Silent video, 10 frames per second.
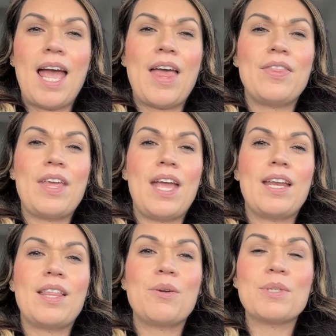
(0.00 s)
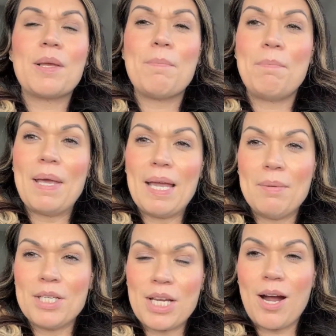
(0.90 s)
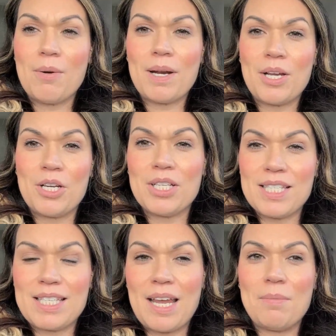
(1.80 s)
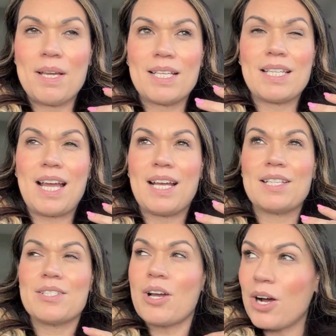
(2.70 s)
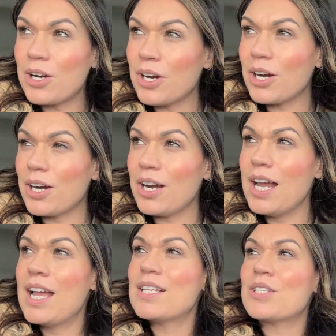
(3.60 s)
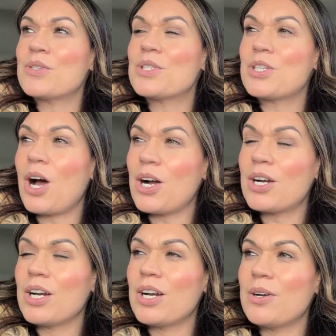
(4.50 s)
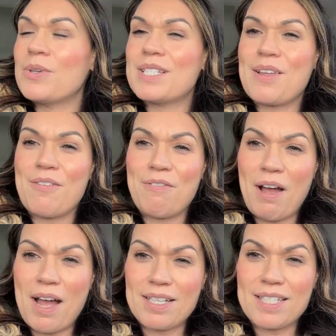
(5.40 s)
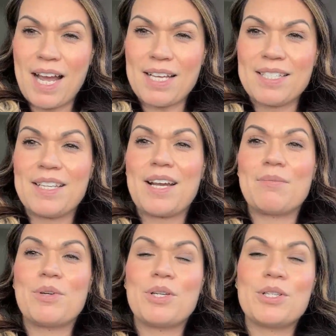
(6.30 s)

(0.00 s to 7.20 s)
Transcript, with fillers: And then there was a baby shower, but I couldn't stay because I had soccer. So soccer was fantastic. I'm going to